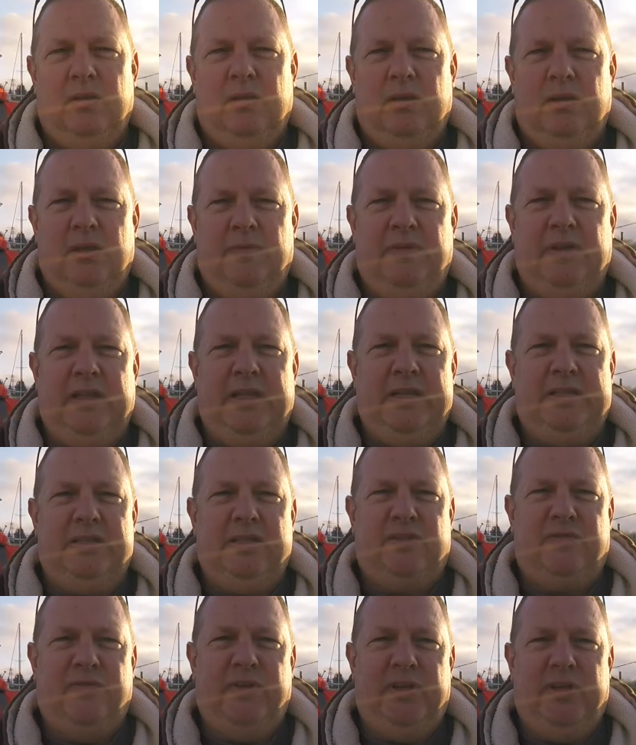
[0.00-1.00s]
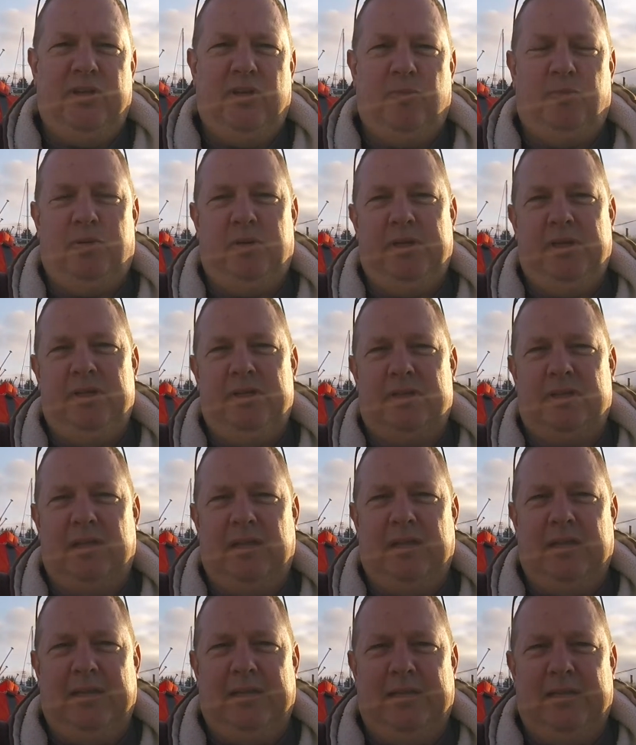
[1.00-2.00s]
If you like this video, please
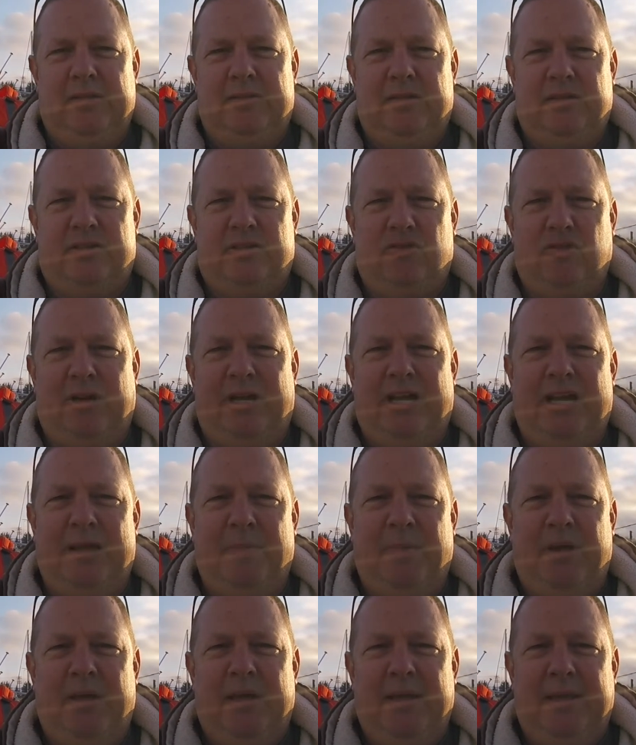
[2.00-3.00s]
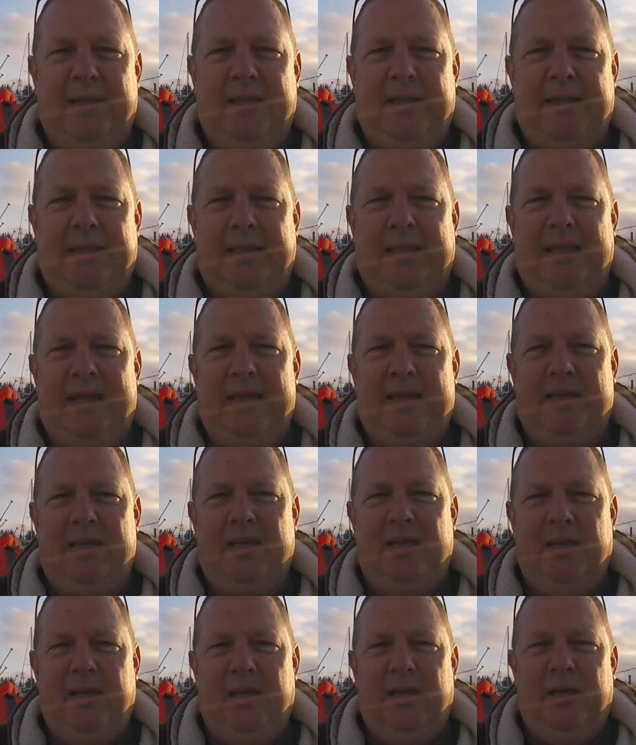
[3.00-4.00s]
subscribe, like,
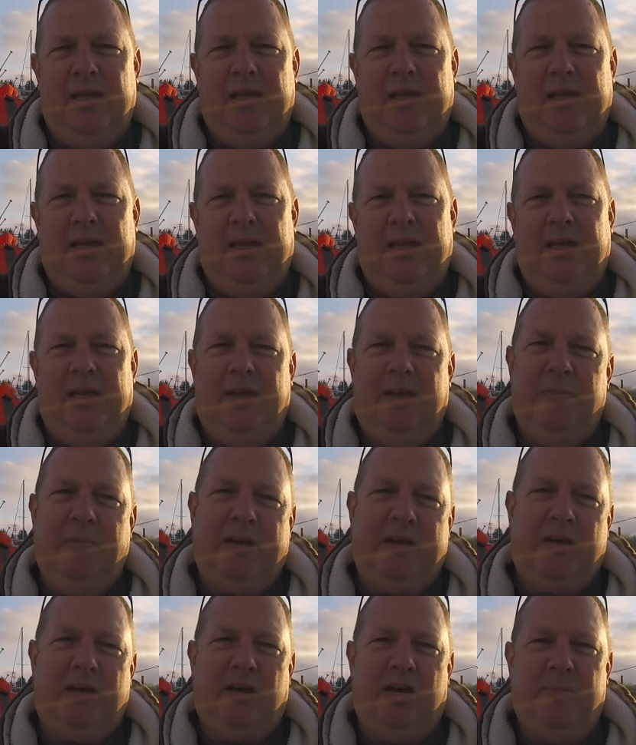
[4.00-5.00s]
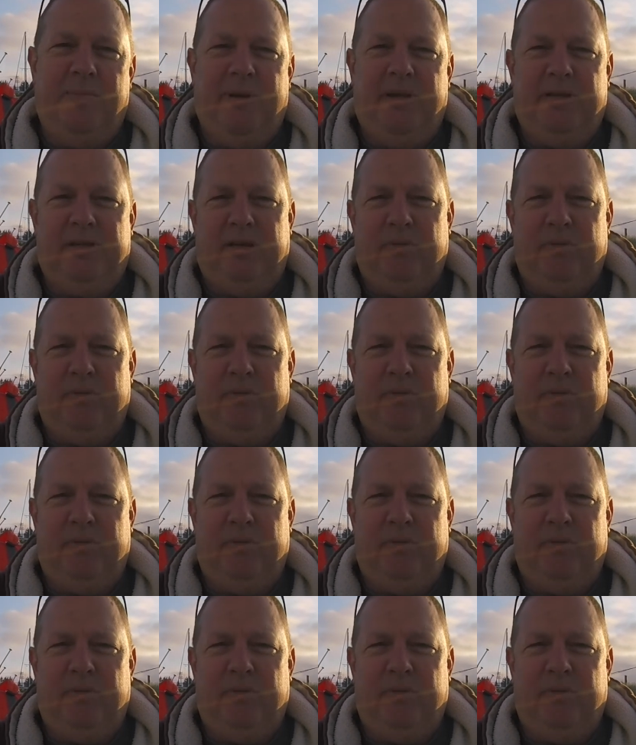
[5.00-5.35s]
and make a comment.